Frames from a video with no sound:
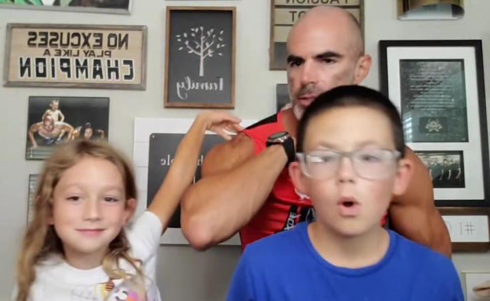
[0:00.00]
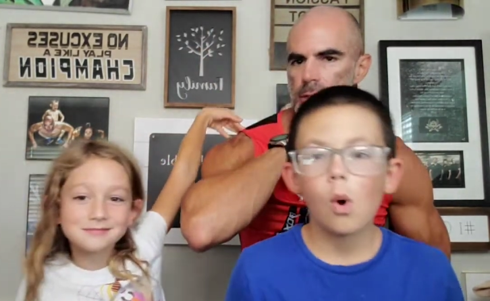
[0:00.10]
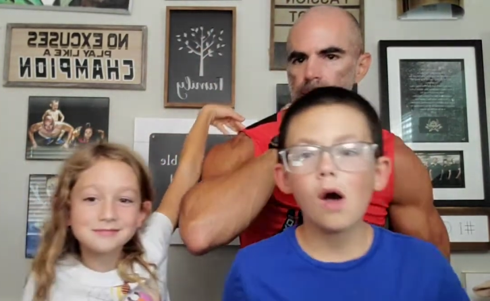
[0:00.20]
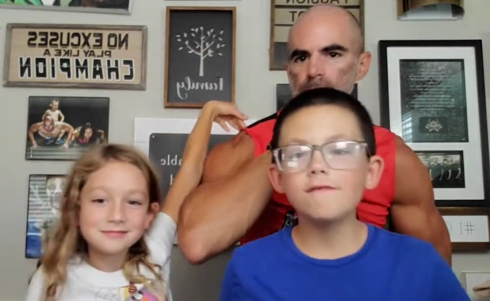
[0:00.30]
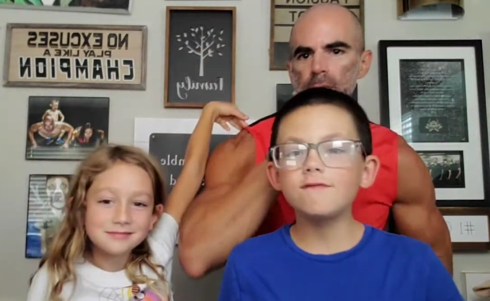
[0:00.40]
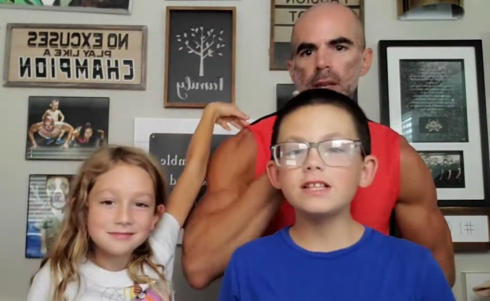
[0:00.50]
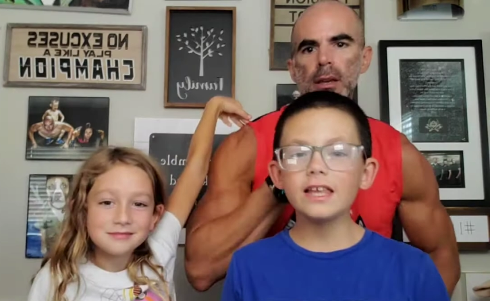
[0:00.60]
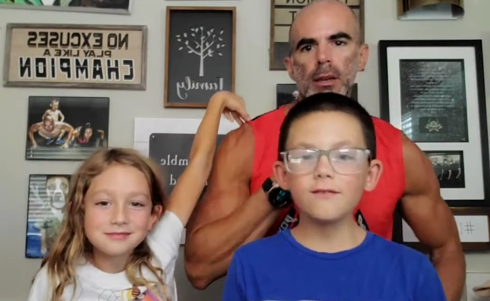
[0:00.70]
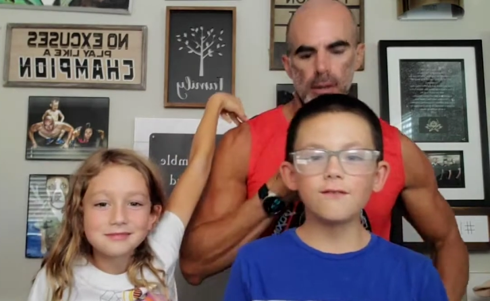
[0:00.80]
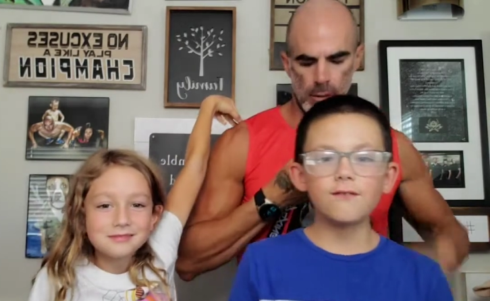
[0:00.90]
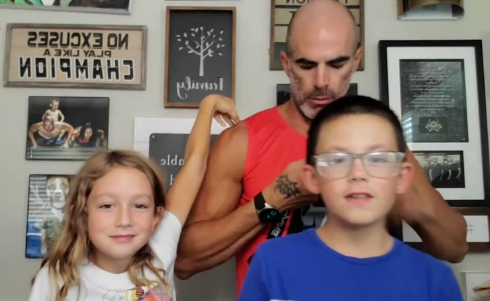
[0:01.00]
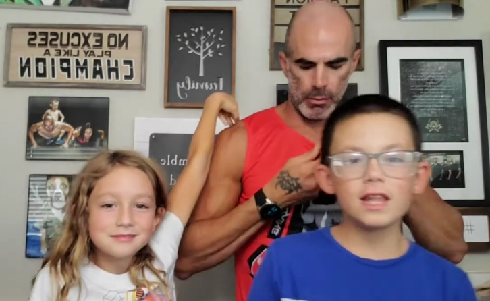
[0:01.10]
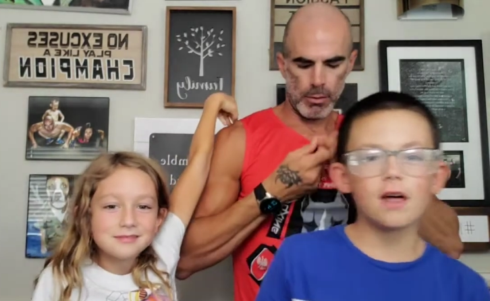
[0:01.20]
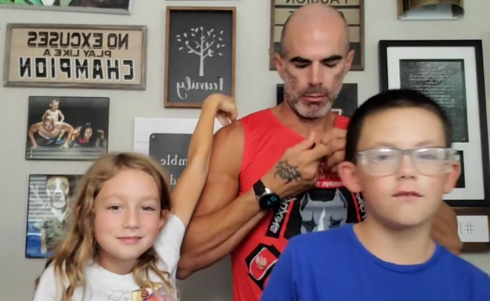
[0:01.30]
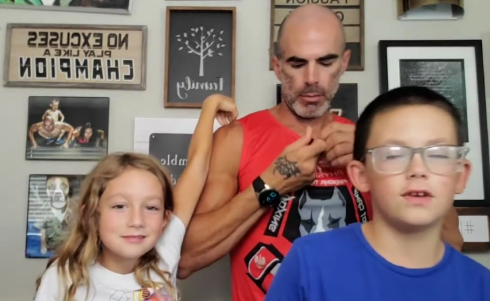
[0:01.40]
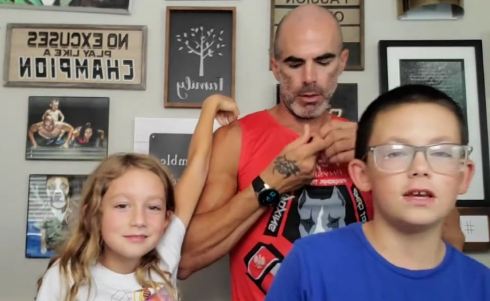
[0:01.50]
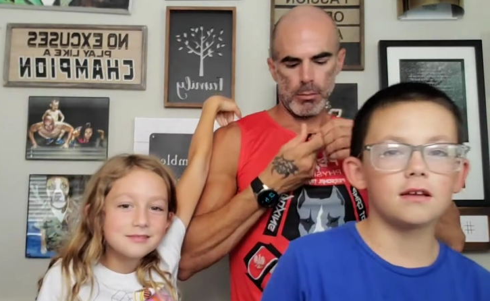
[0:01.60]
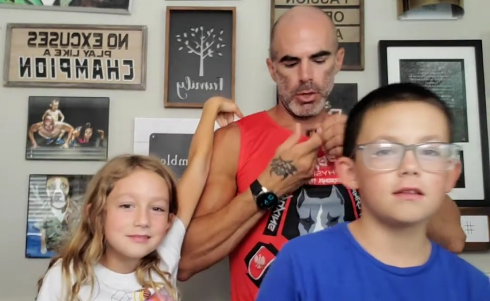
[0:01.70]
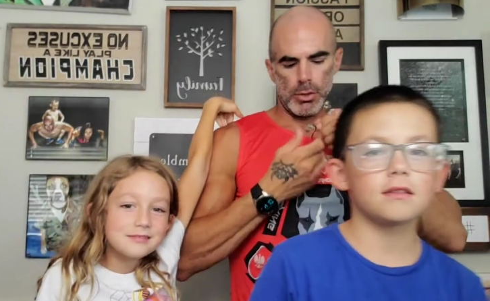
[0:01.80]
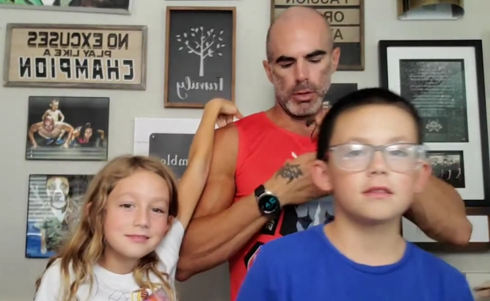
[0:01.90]
Speaker 1: Awfully fluffy. Midge, you're
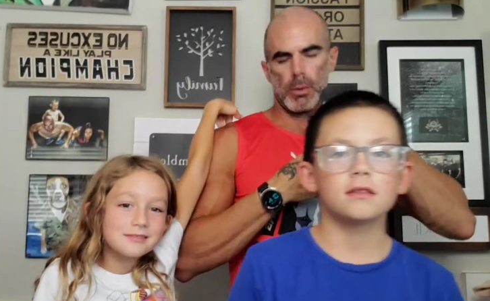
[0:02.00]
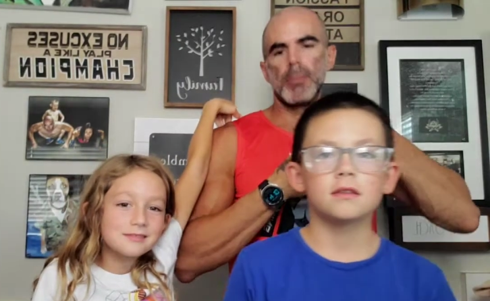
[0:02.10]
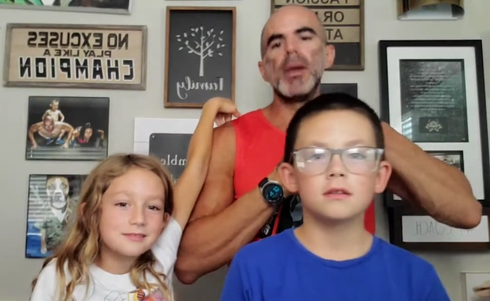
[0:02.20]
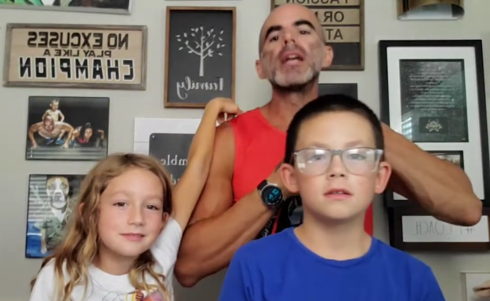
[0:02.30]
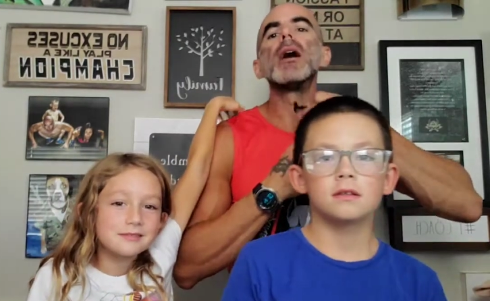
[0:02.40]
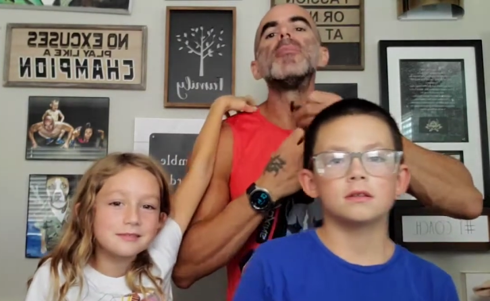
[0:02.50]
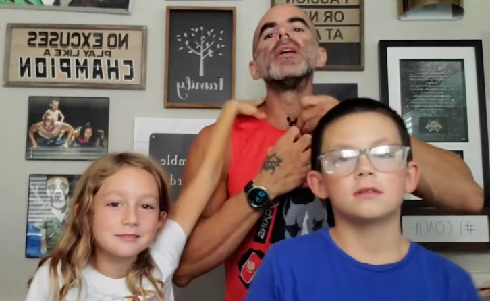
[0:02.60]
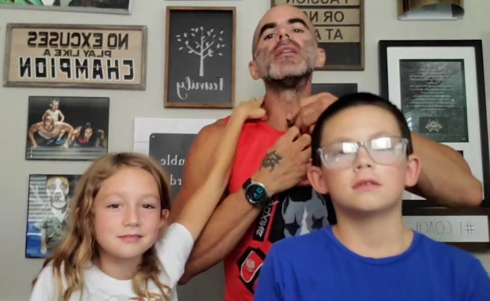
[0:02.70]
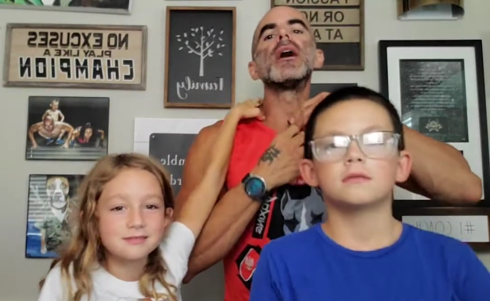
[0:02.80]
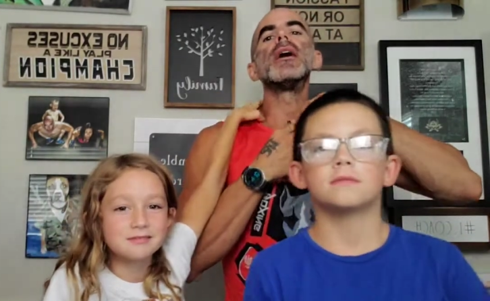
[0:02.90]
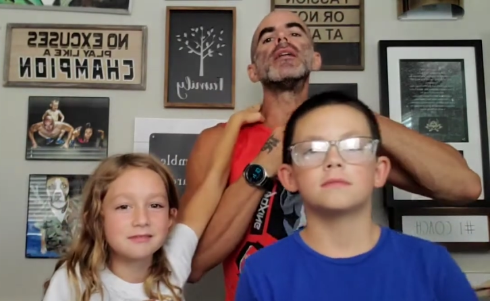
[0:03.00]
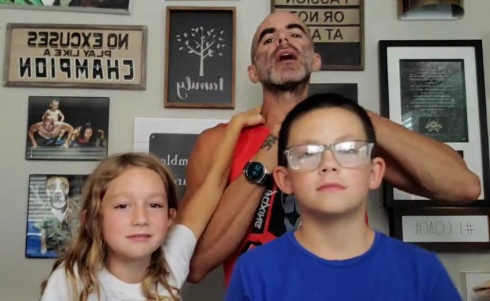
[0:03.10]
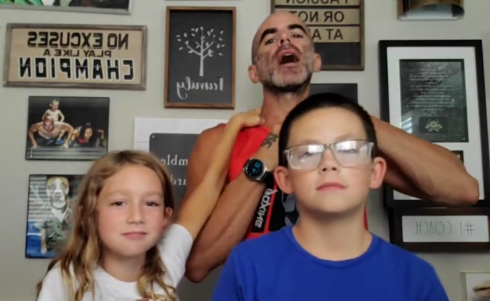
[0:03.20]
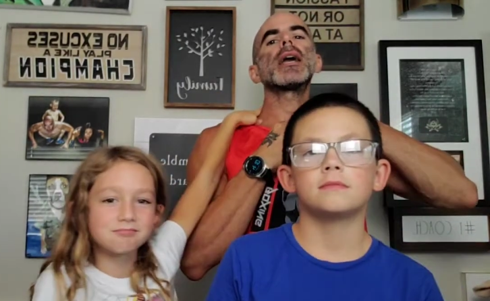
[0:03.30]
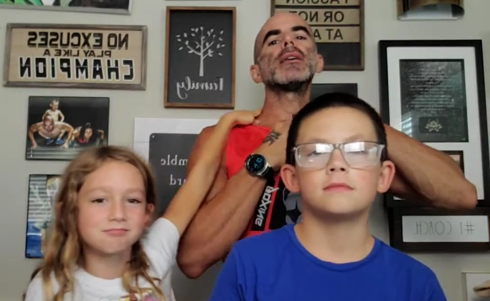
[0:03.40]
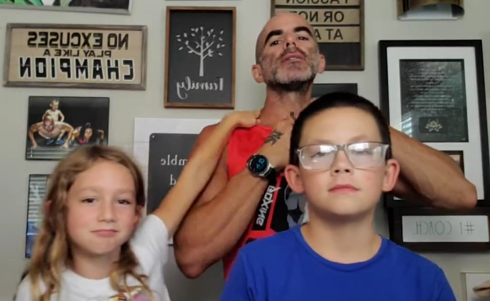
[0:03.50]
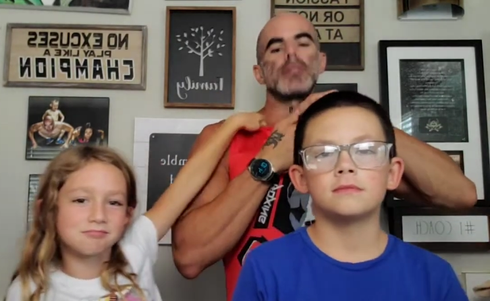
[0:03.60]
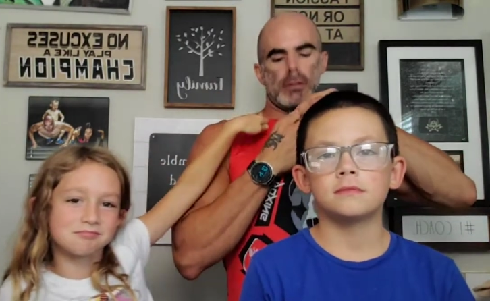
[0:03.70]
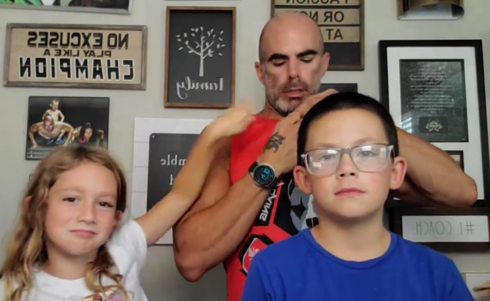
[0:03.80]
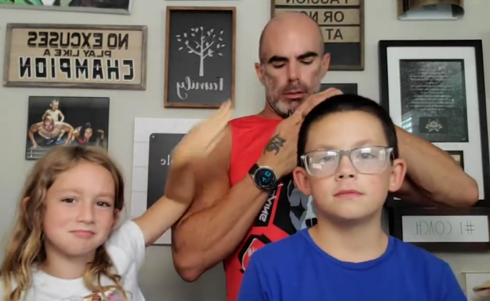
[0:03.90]
gonna wear makeup and and high heels and
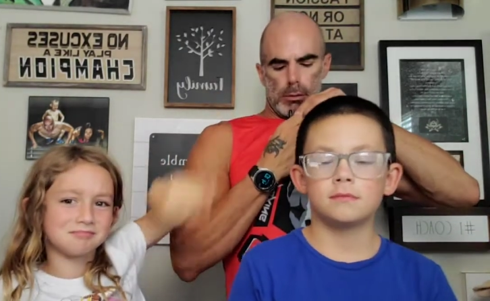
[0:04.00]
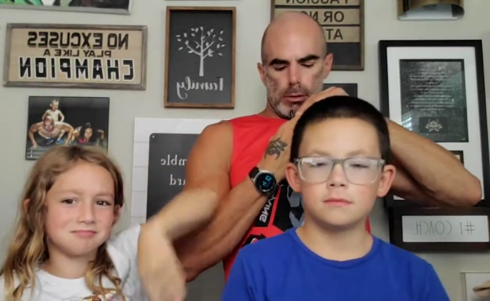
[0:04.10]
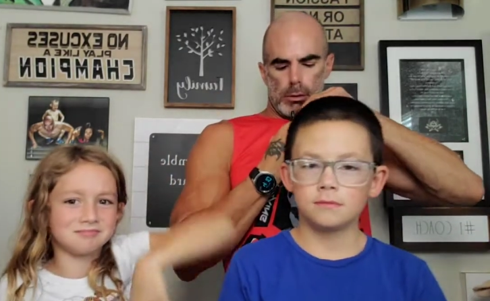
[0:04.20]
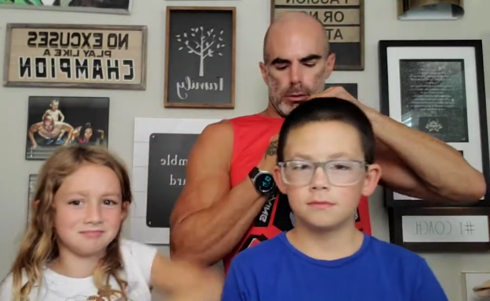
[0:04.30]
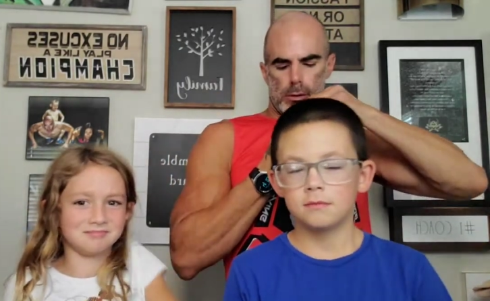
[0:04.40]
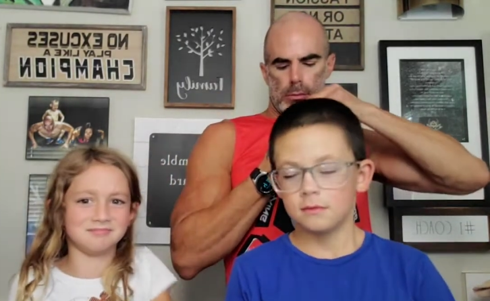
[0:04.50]
dresses when you're older.